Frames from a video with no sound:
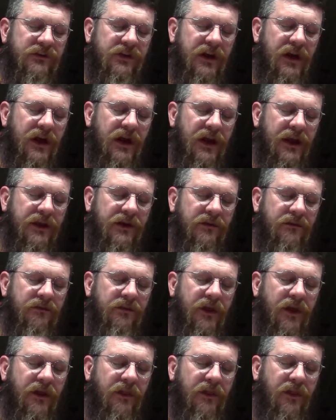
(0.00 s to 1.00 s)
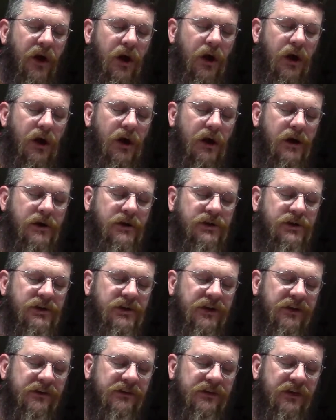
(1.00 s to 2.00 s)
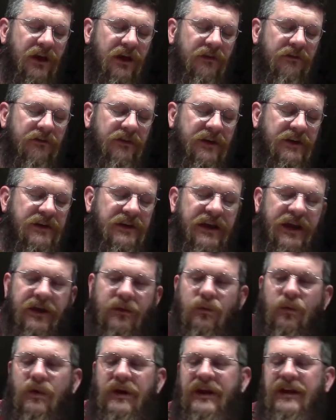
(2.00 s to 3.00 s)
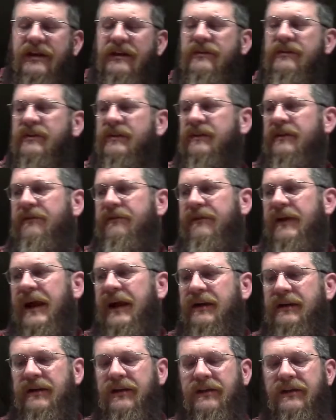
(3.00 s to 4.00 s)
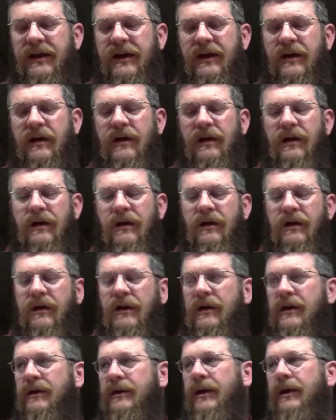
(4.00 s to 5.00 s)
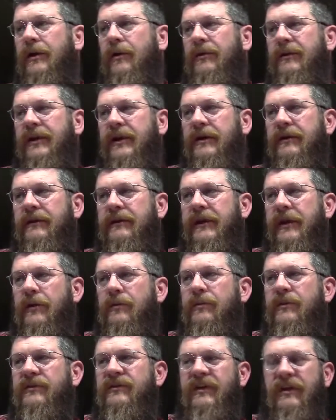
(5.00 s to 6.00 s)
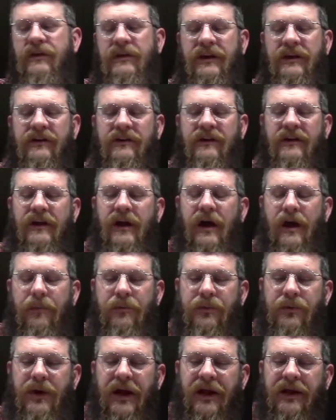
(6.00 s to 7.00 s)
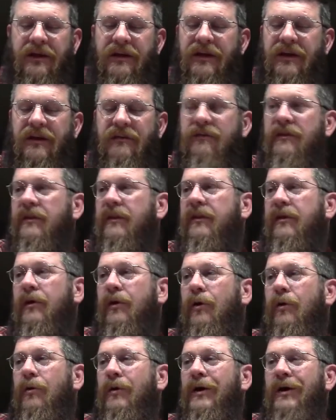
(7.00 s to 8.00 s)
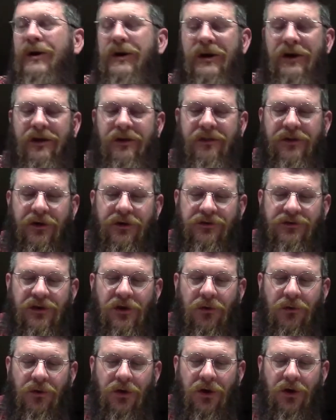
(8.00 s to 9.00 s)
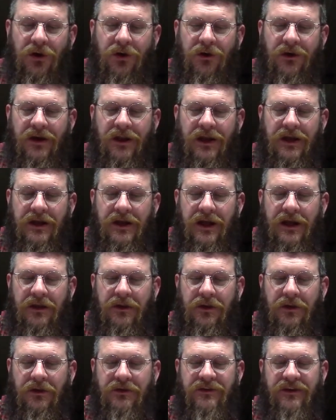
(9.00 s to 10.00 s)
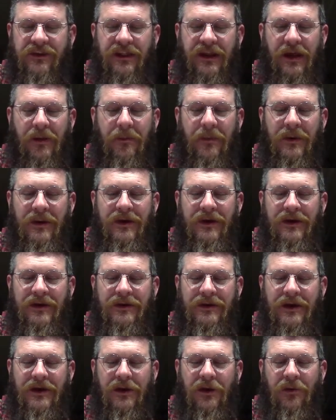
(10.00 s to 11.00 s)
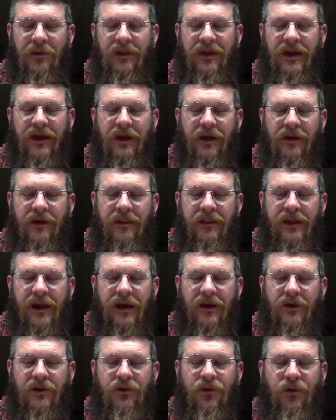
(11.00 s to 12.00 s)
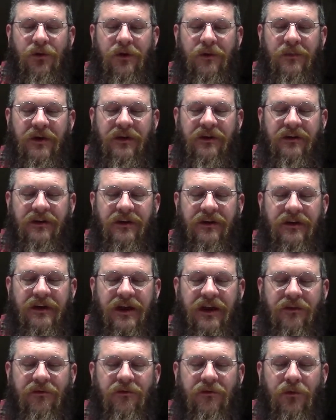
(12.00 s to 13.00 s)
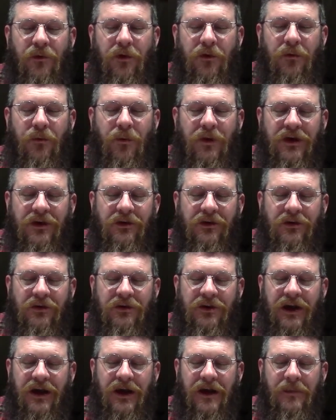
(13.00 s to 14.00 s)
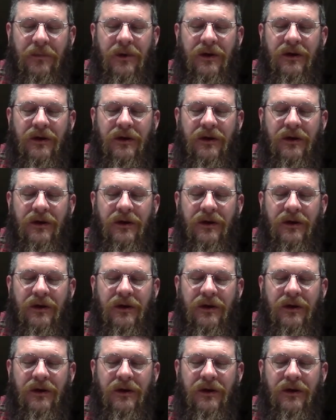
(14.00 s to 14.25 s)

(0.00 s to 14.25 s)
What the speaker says: kind of the harshness of the dead weeds, and the fact that they're resilient and upright even though there's no longer any color to them. They are dormant and dead for the winter time.